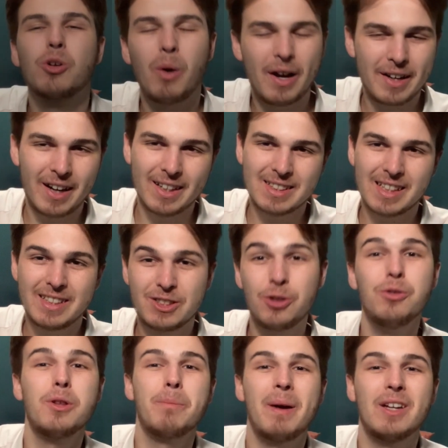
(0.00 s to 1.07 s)
quite nicely to
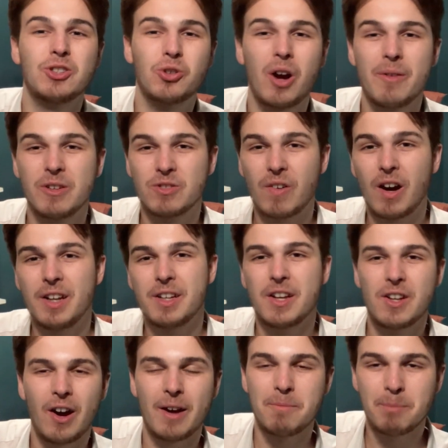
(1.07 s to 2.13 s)
the best drivers for under
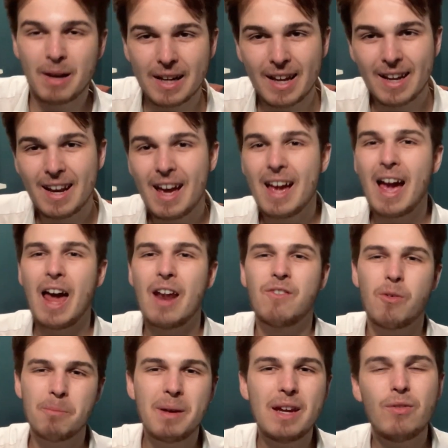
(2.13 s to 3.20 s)
9 million. And for
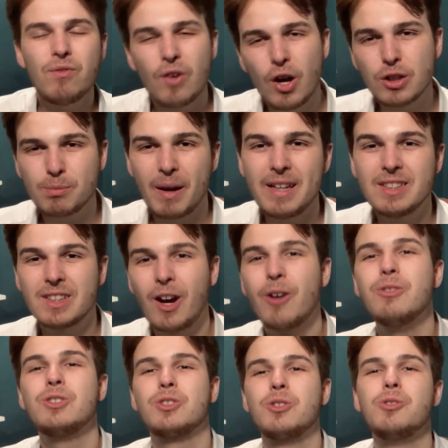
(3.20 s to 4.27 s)
me, first place
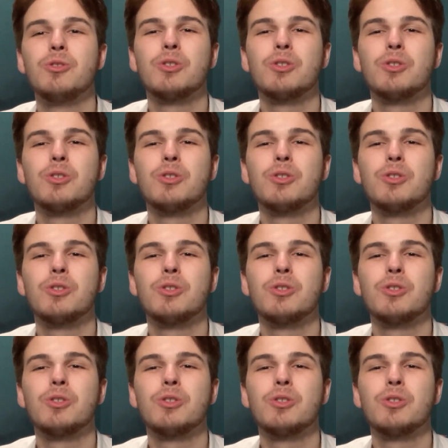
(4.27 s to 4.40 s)
goes to